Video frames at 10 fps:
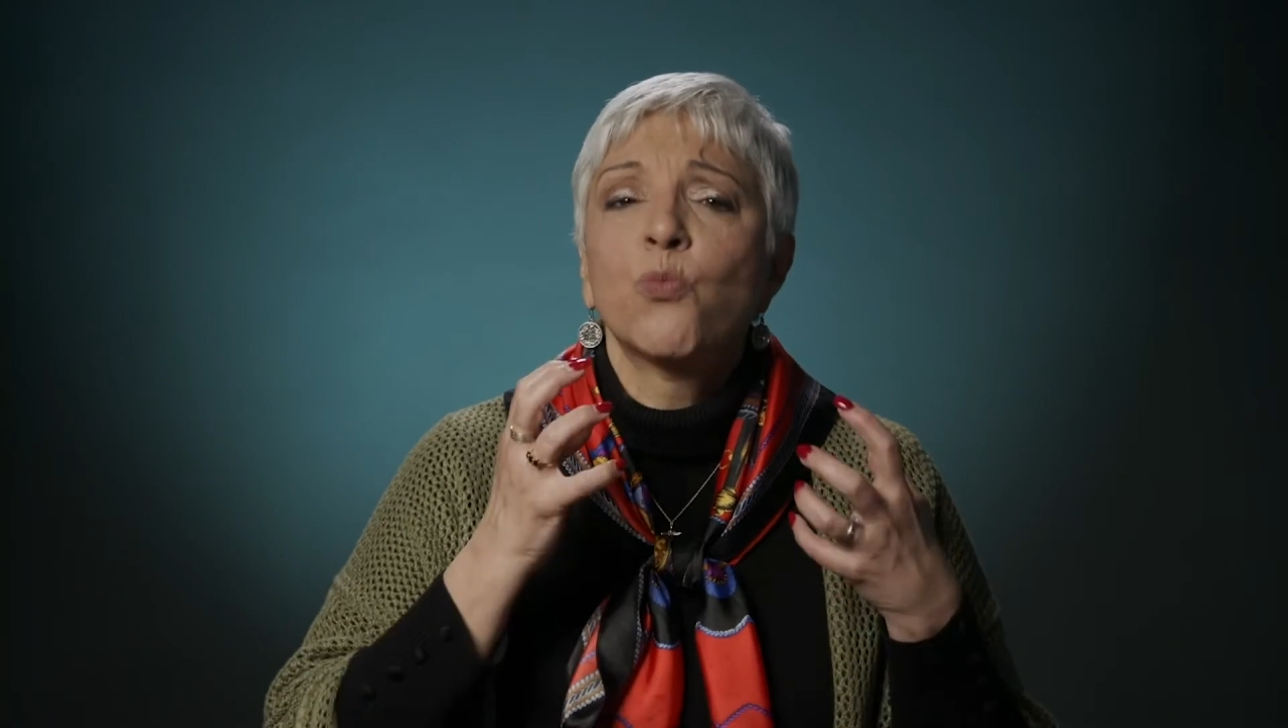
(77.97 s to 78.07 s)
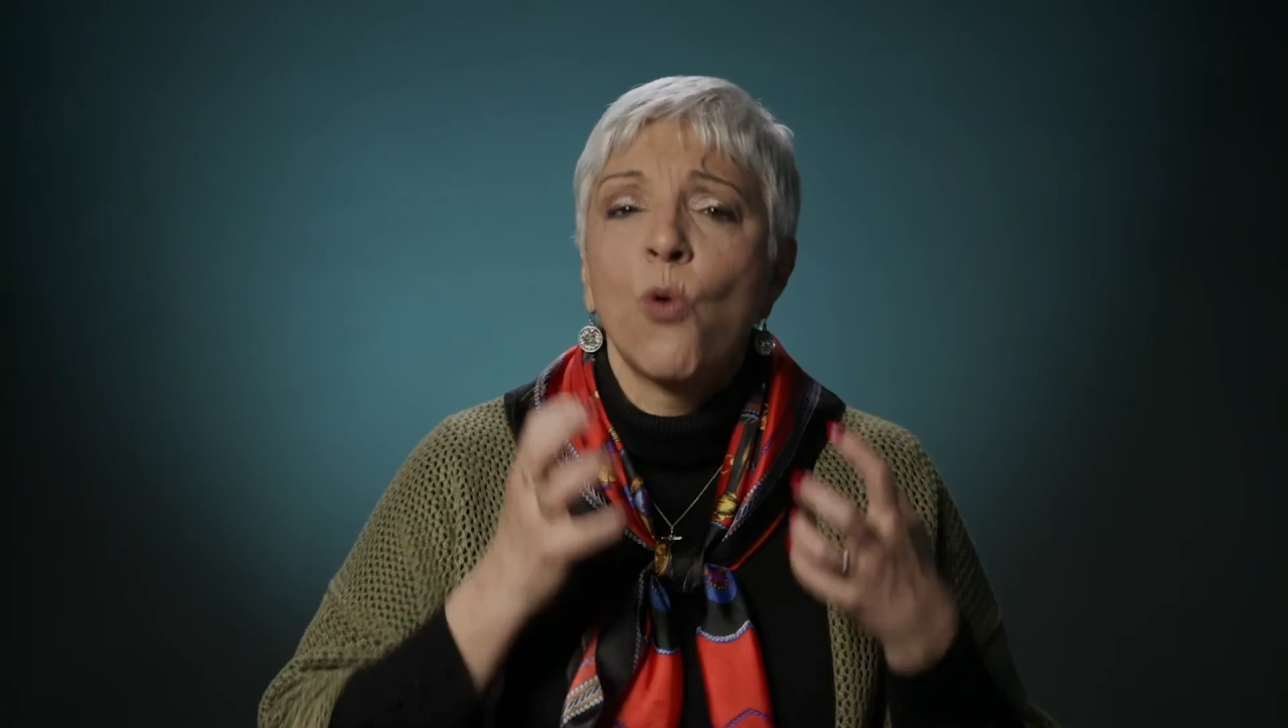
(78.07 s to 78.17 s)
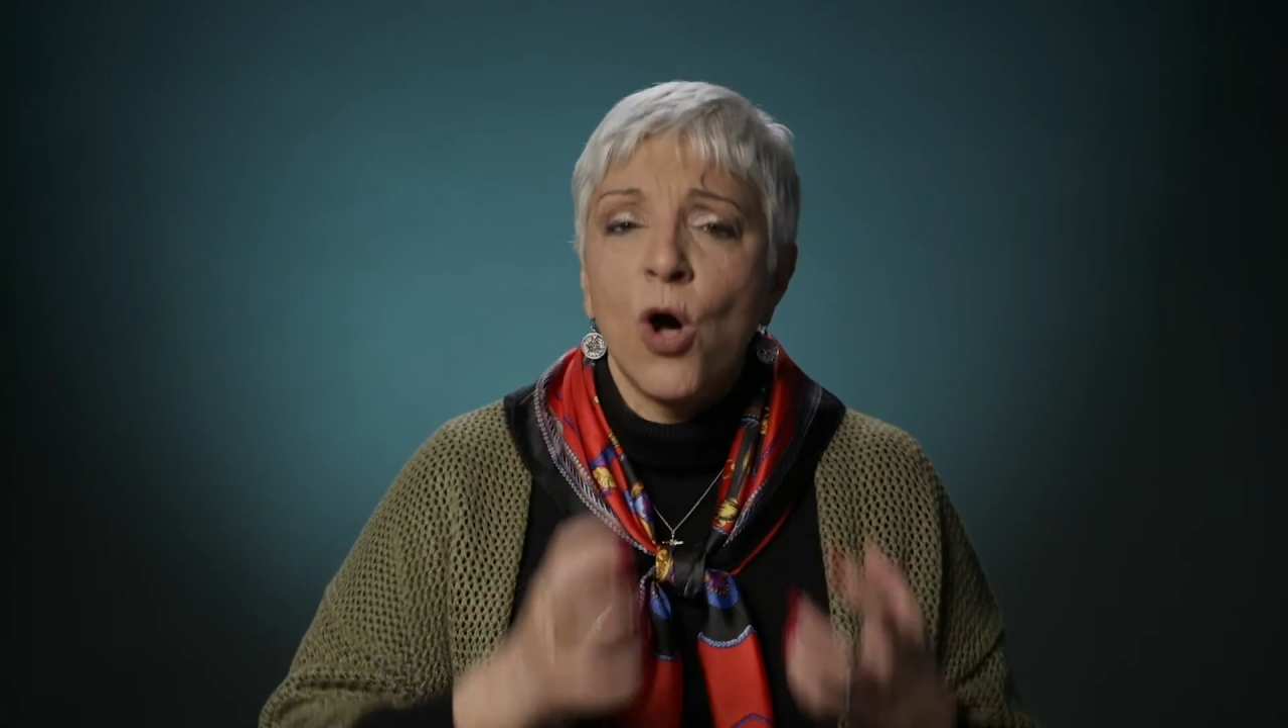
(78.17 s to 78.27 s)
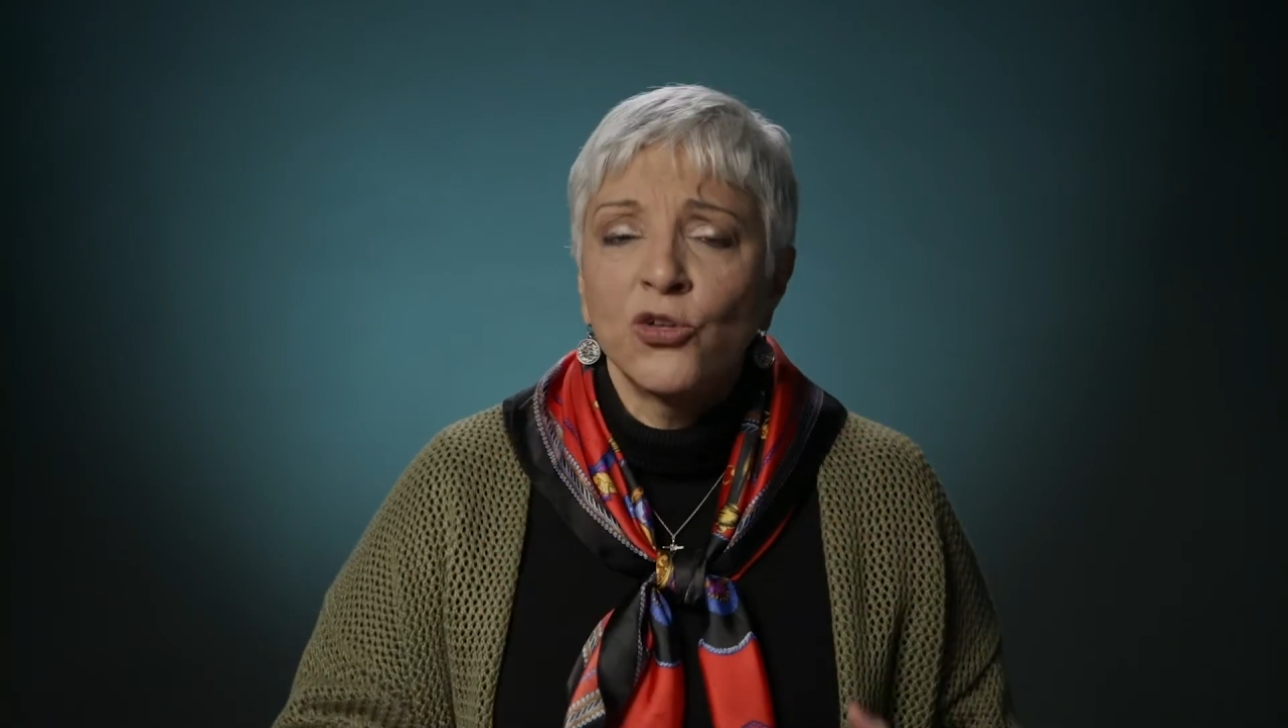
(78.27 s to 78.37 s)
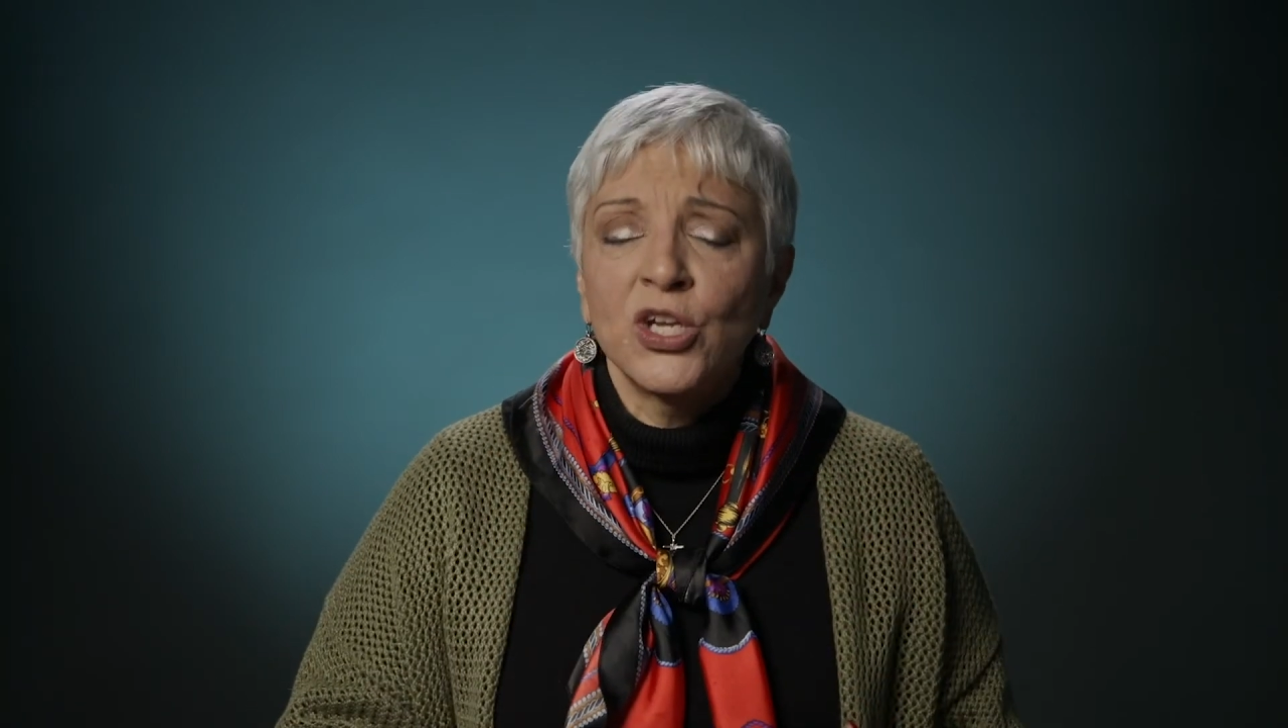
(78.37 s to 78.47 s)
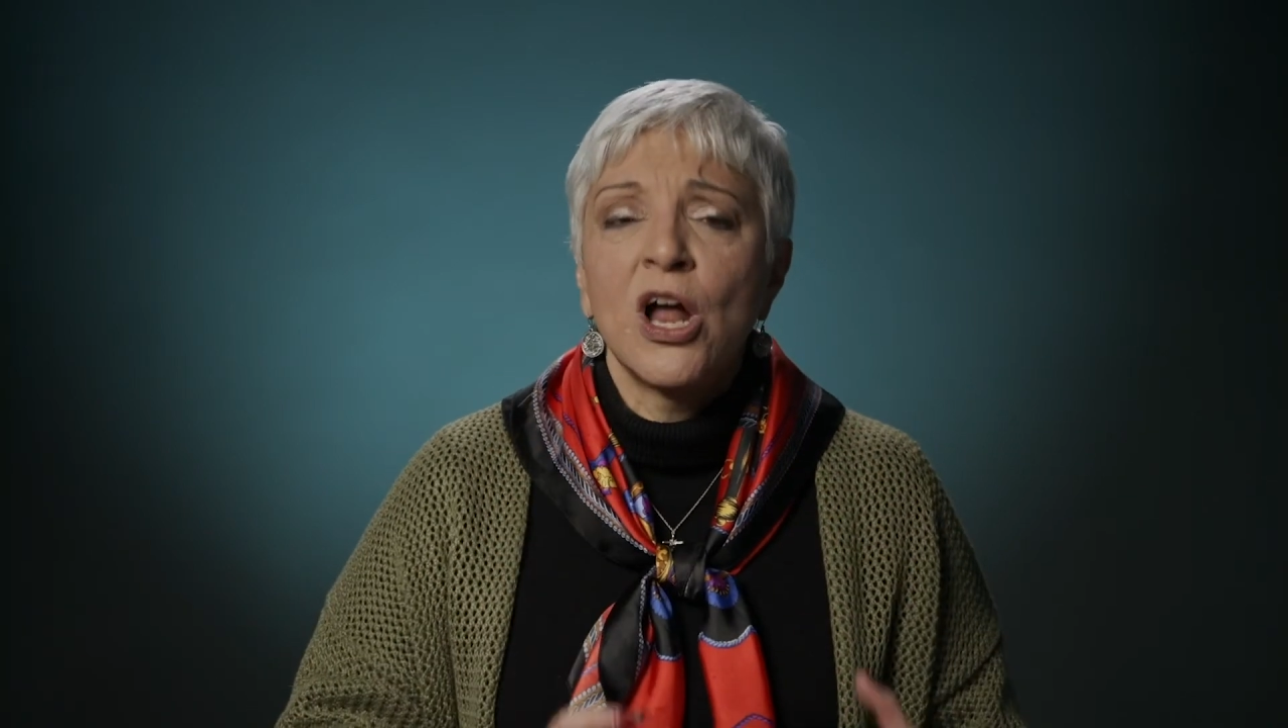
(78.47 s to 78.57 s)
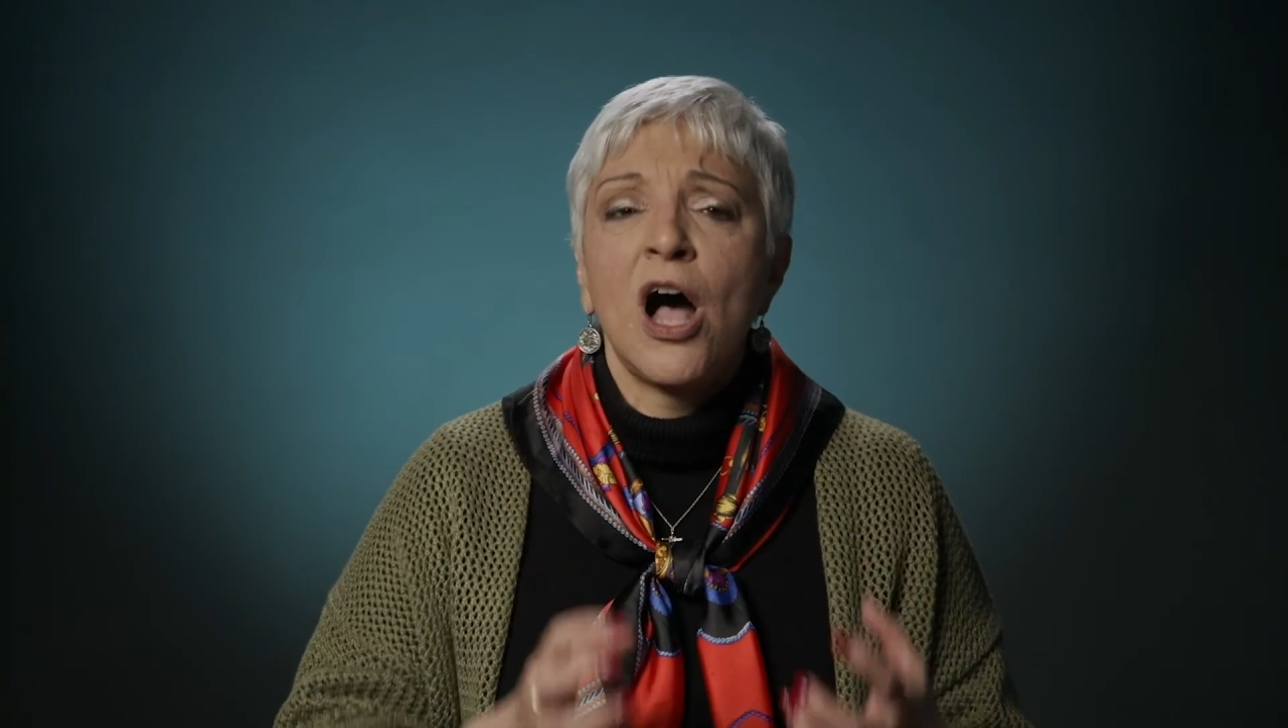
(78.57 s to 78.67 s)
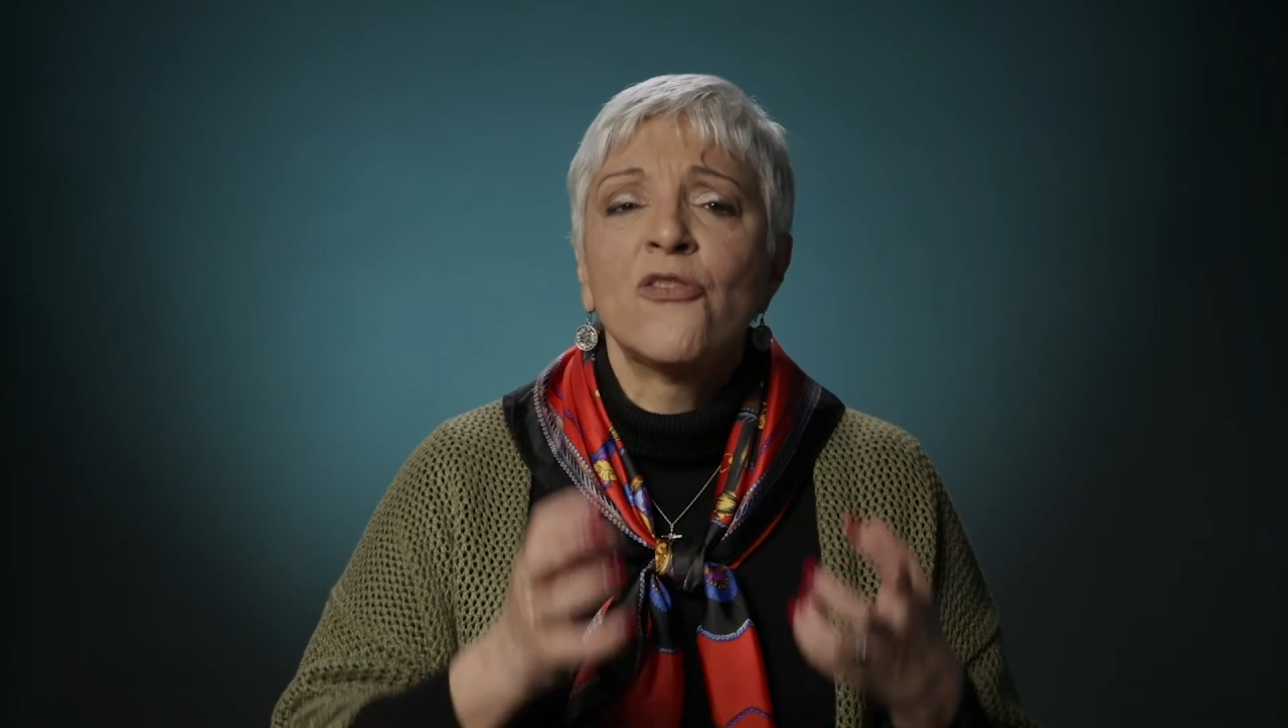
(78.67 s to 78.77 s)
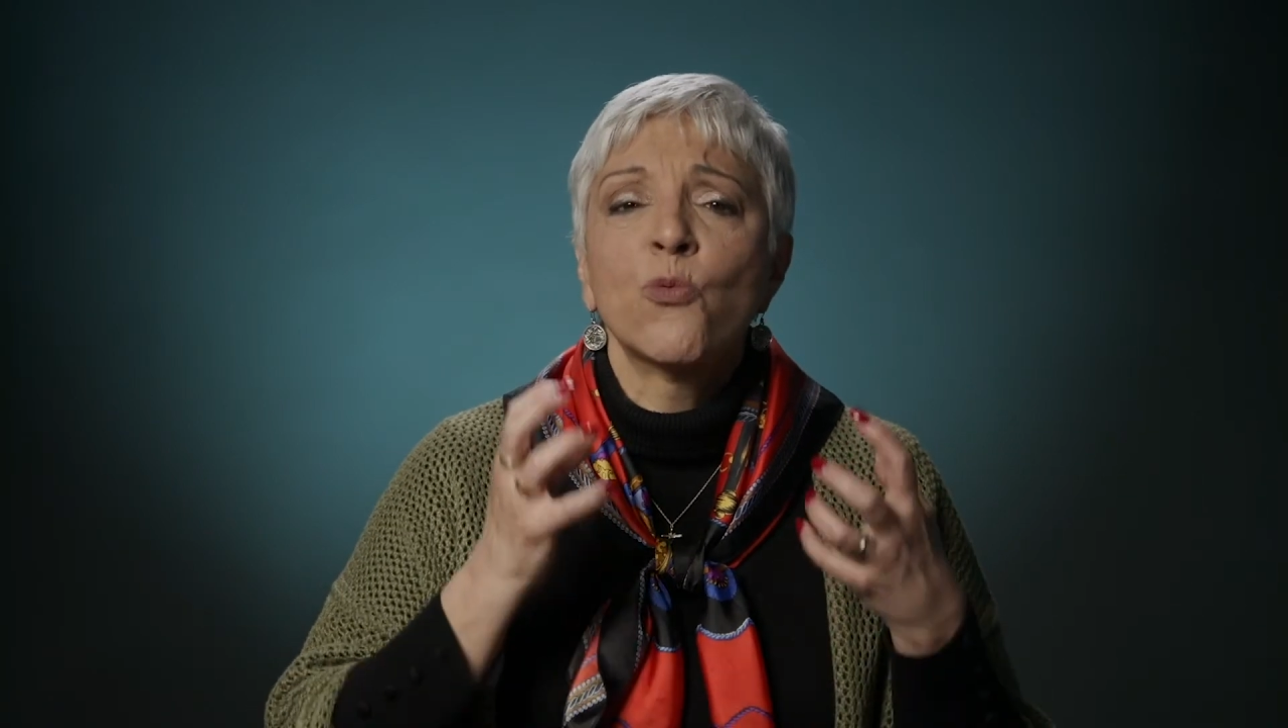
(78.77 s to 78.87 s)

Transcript: Walden on the